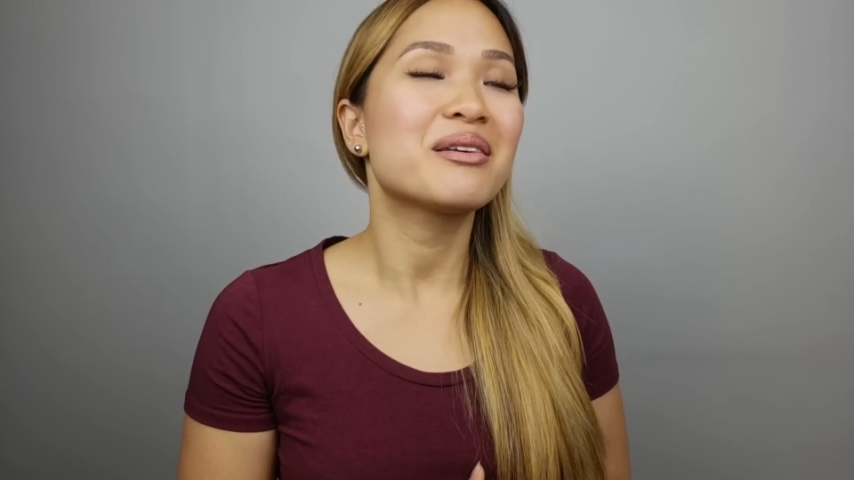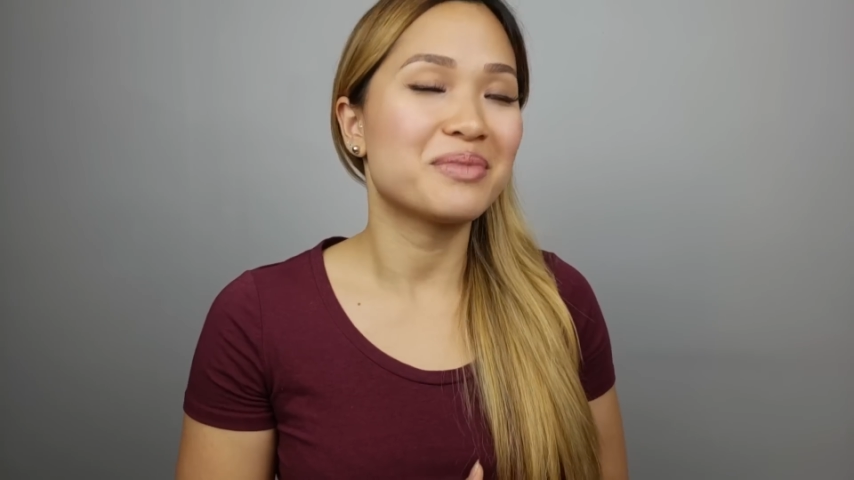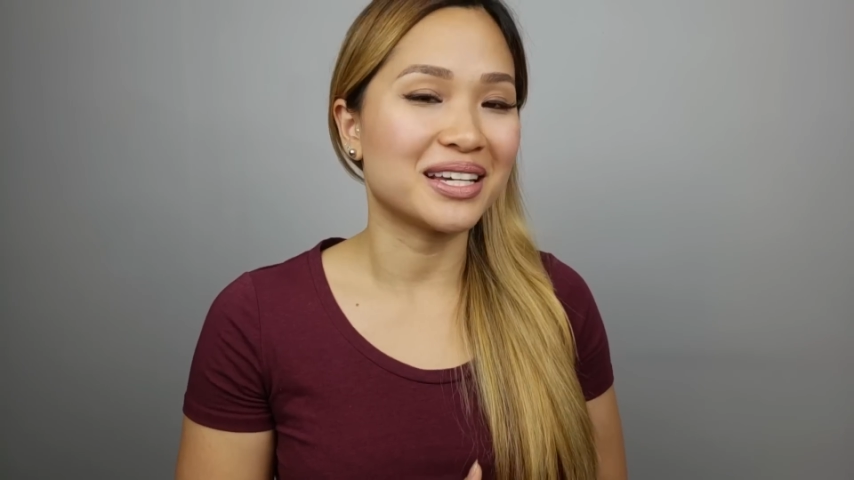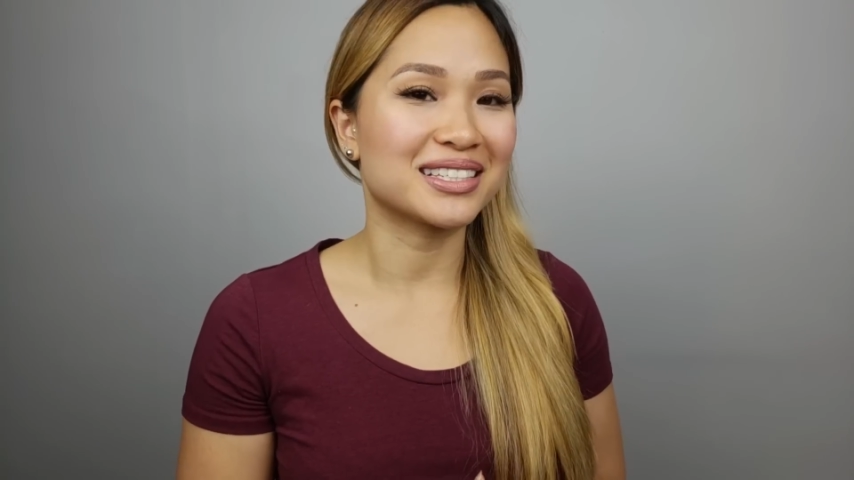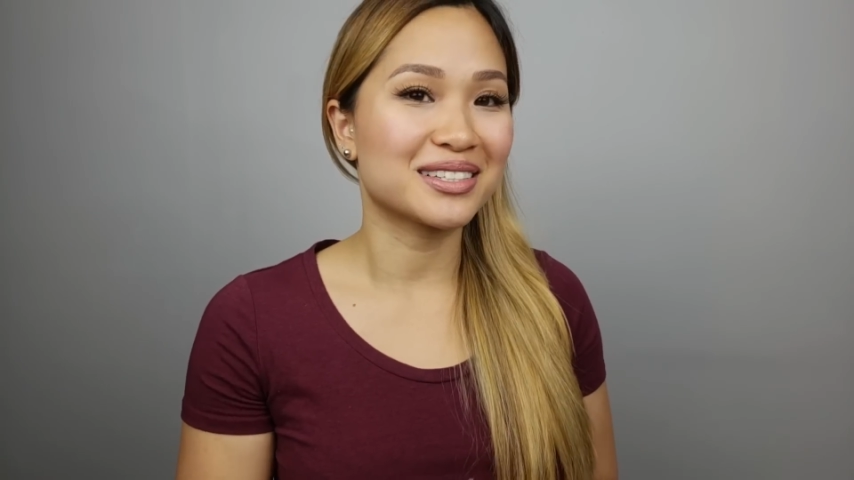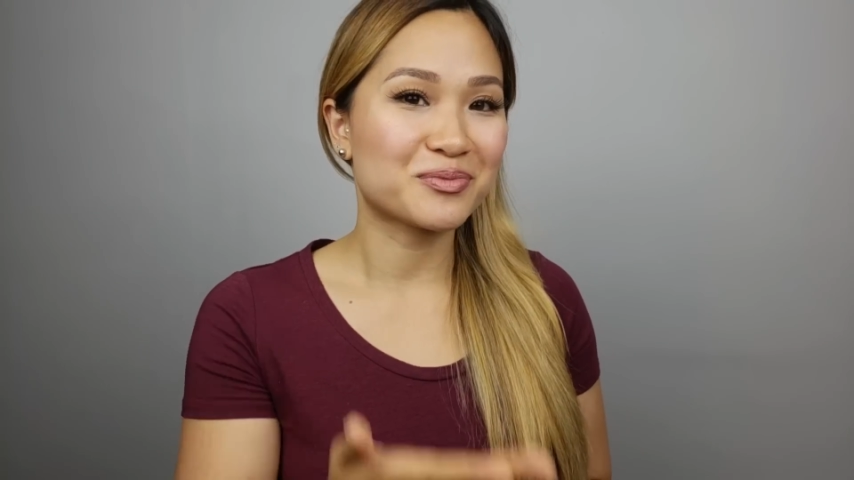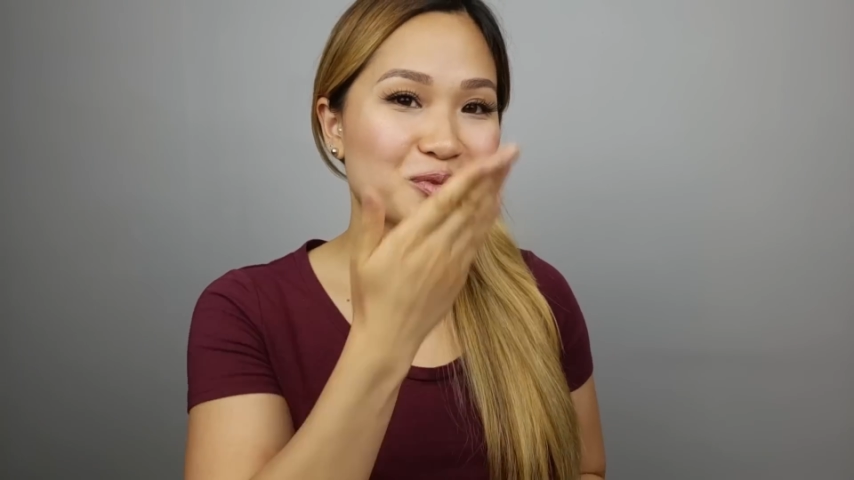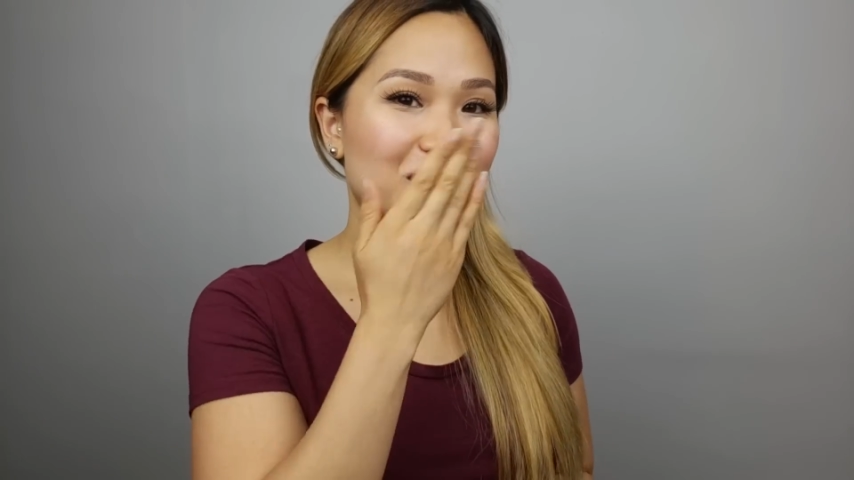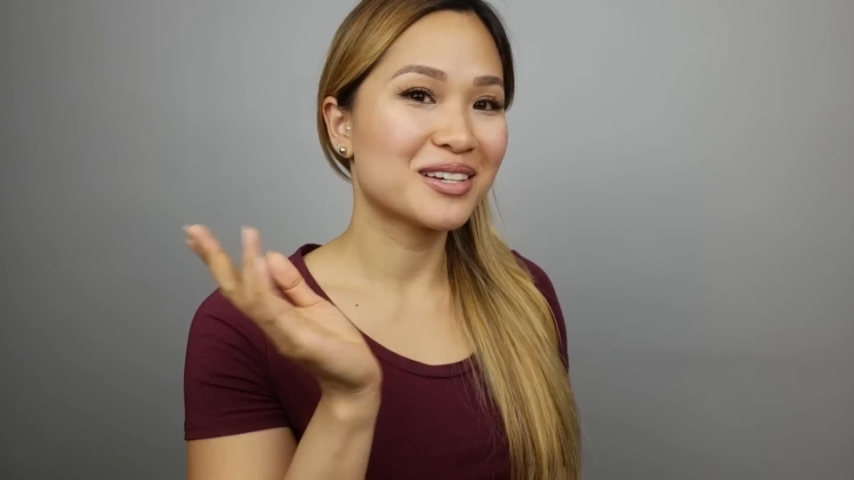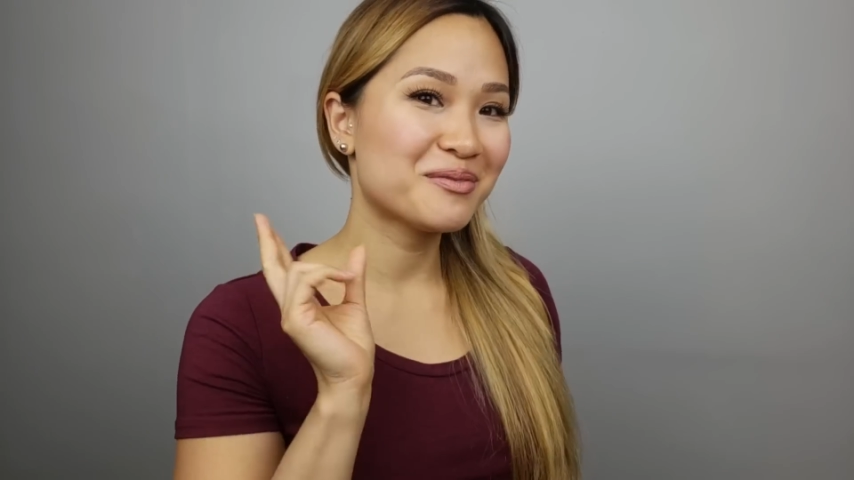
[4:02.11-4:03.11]
peace.
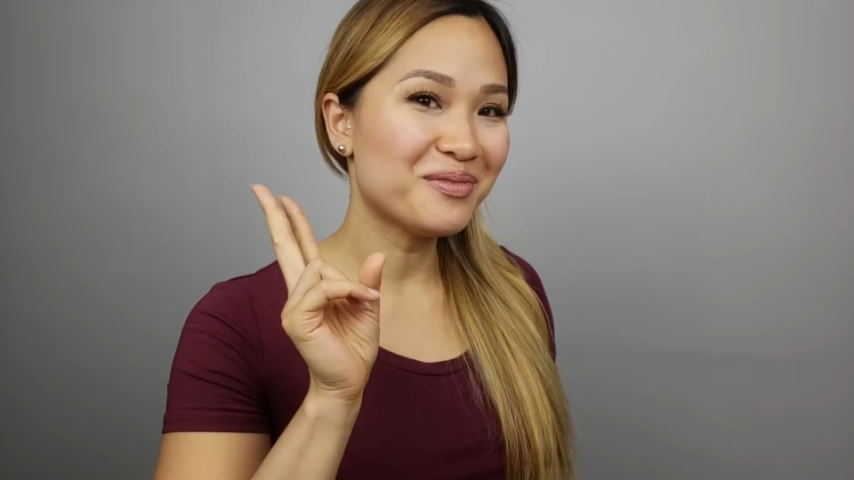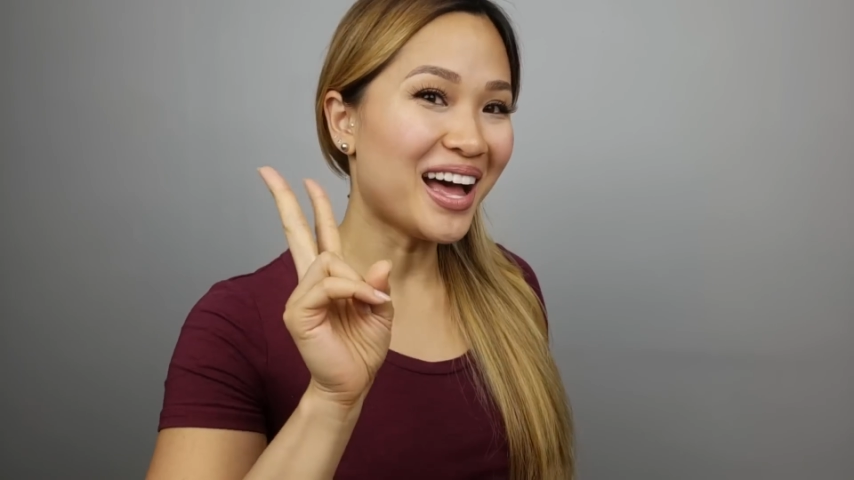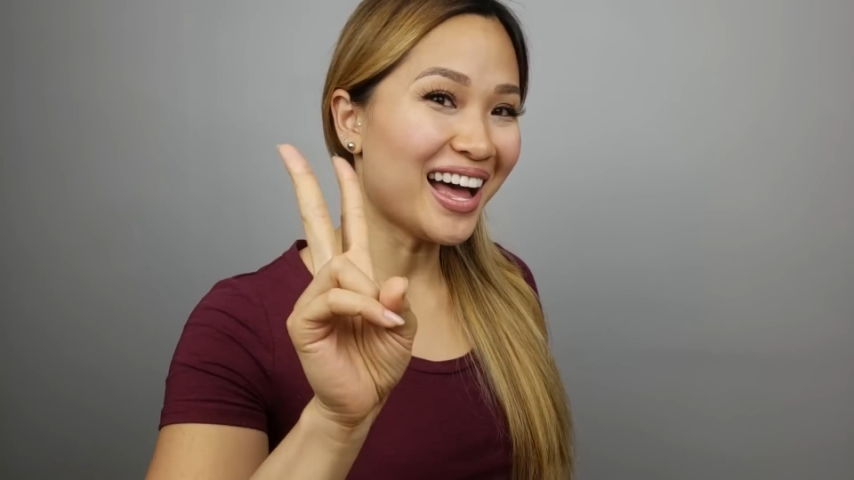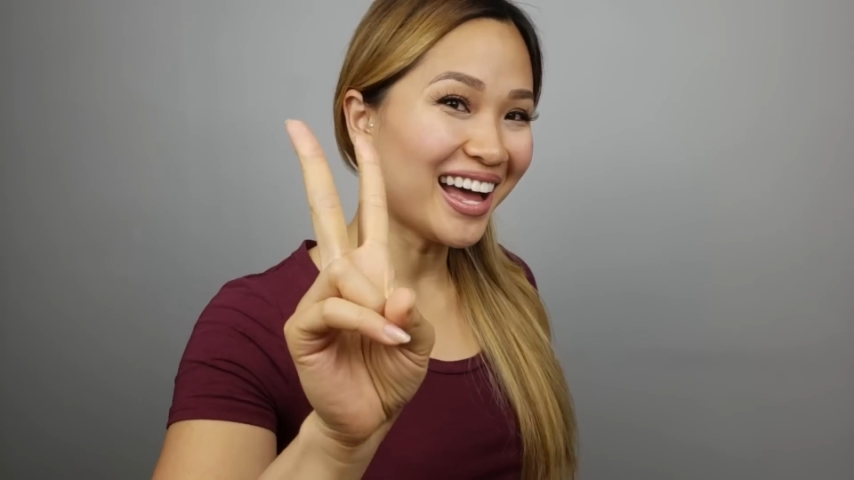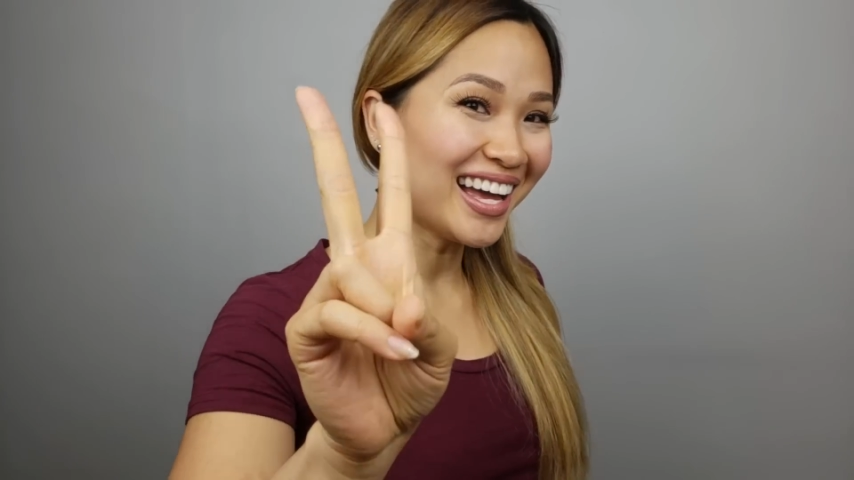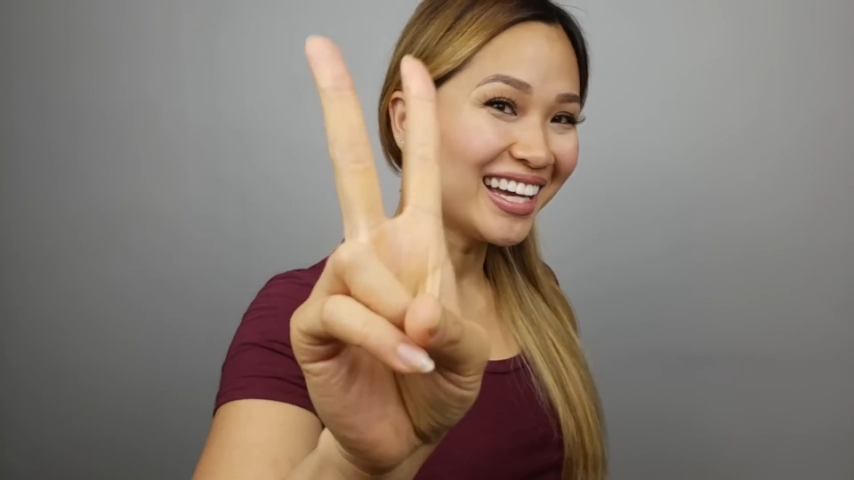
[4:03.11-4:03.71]
Bye!